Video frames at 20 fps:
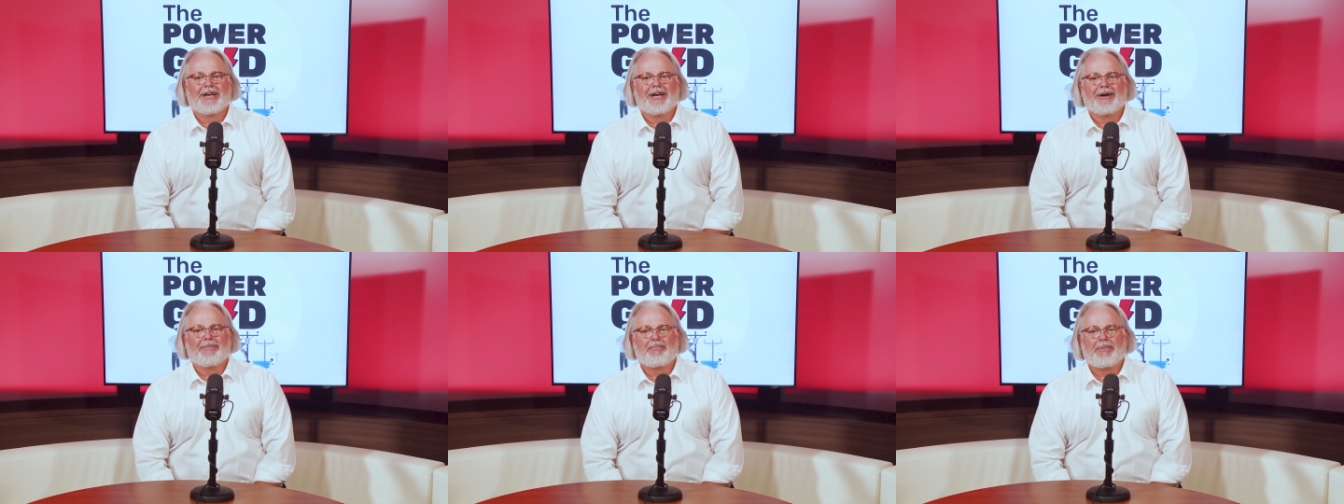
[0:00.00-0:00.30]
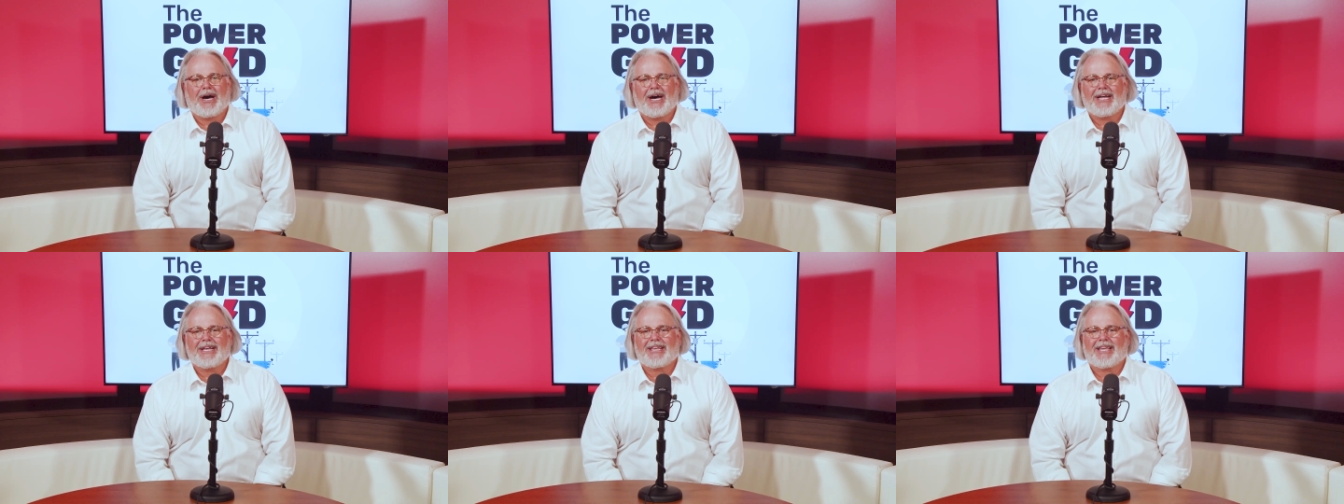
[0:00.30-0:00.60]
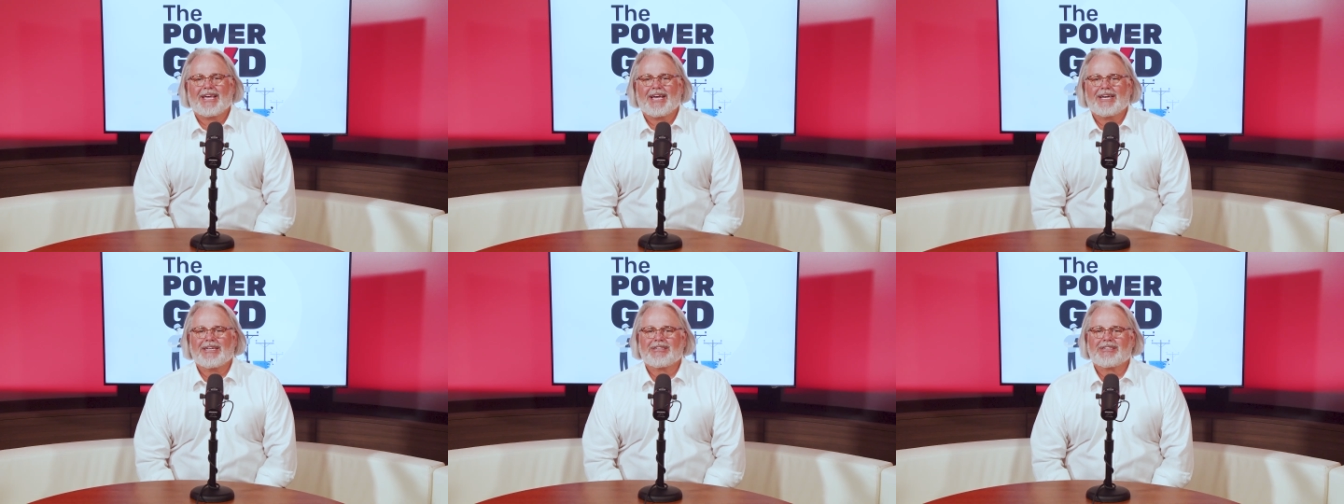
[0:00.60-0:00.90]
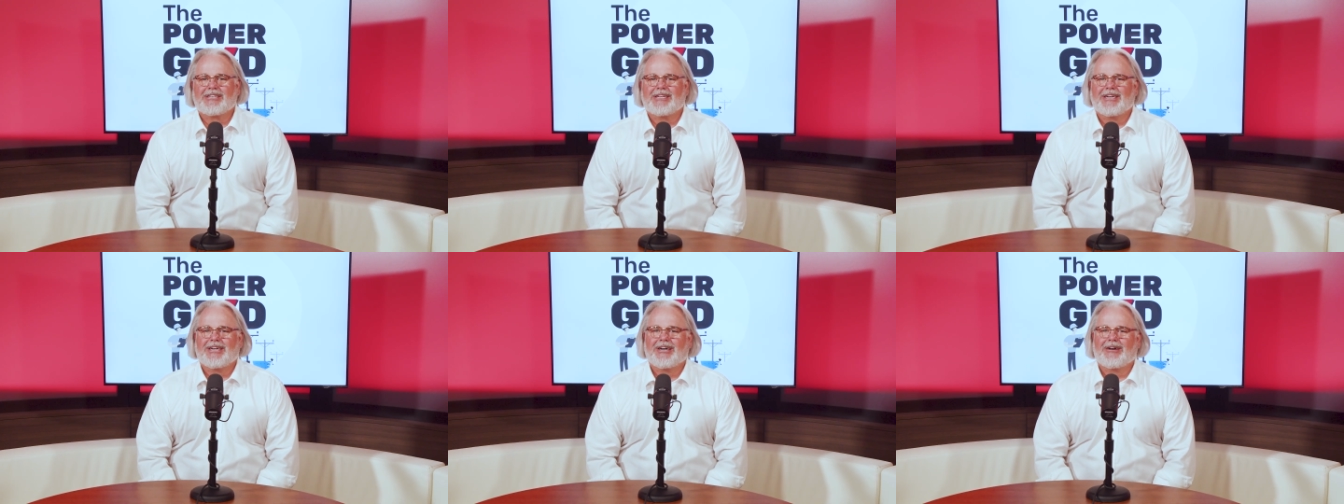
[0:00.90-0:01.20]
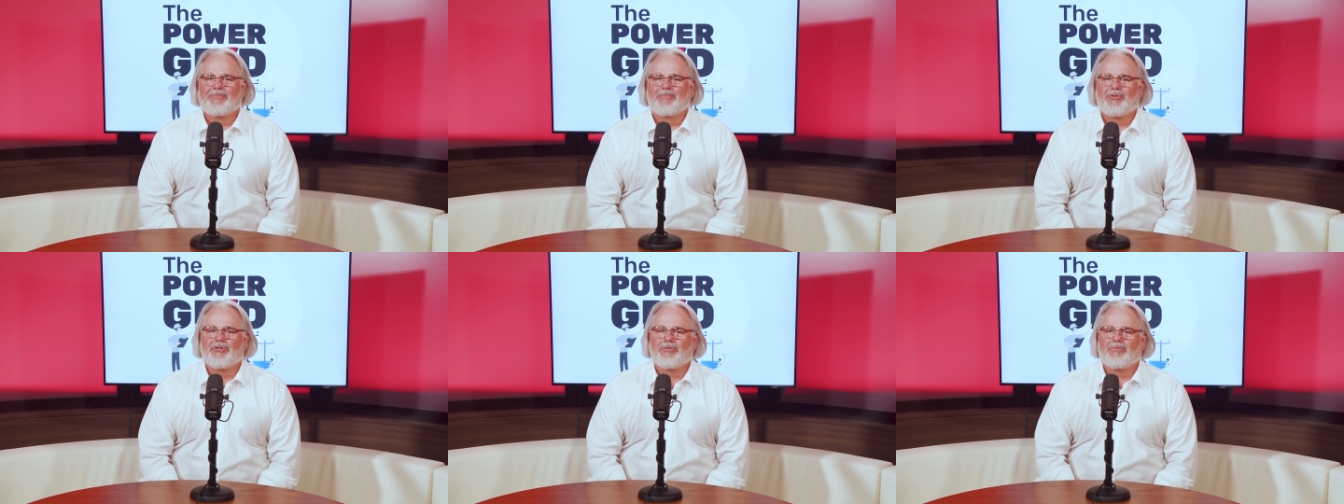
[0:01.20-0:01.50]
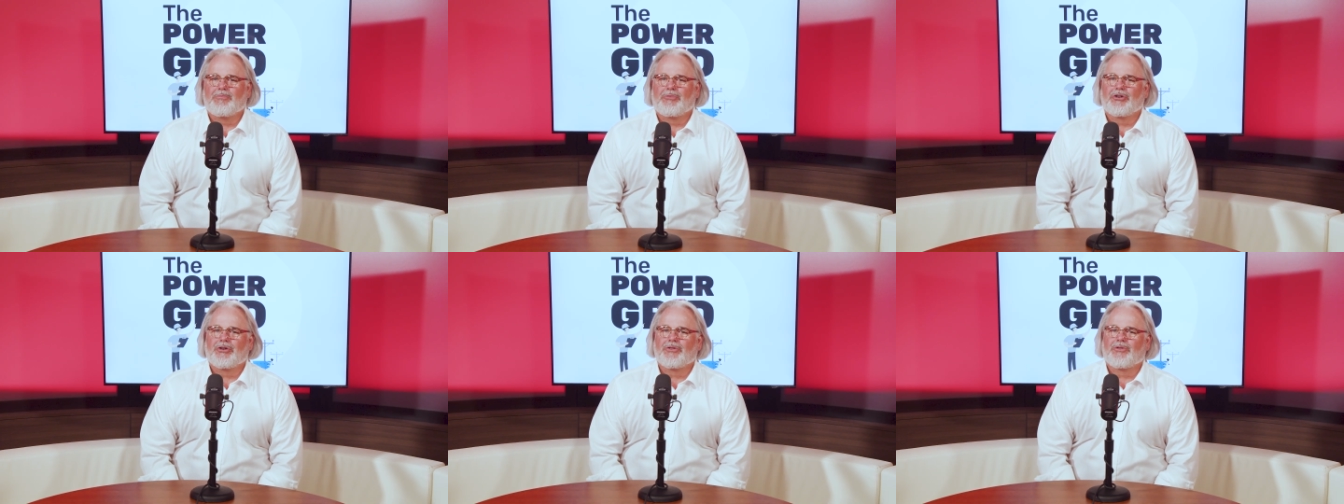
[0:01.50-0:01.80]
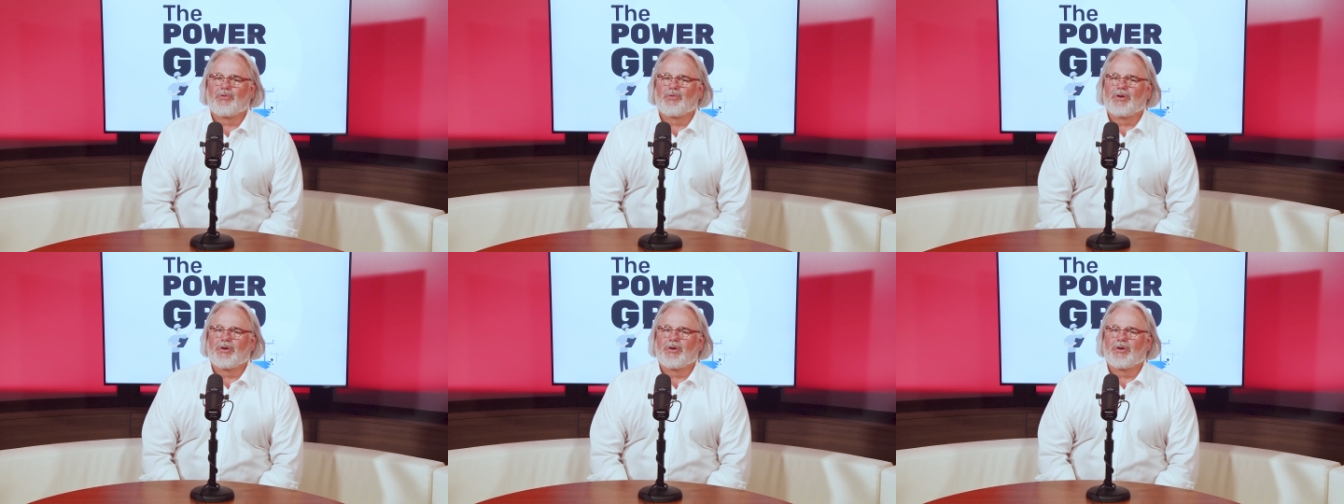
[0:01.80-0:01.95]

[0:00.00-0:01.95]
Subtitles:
a podcast to help you build